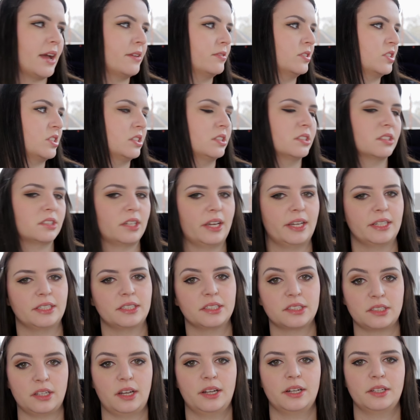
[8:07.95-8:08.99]
ever since I
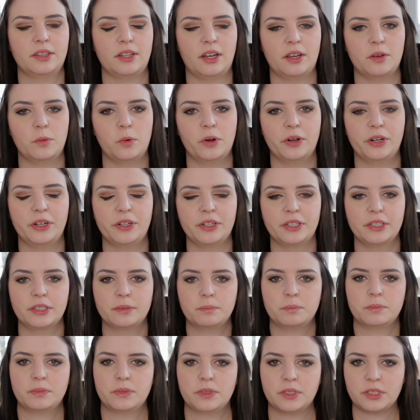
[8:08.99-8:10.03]
decided that I wanted a
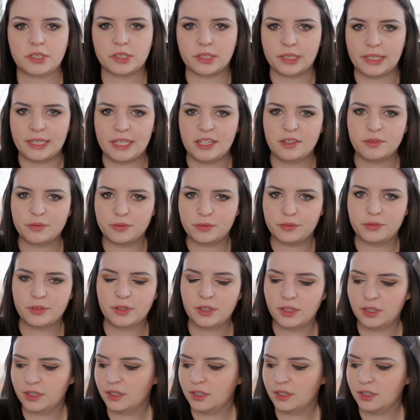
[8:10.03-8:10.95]
sleeve.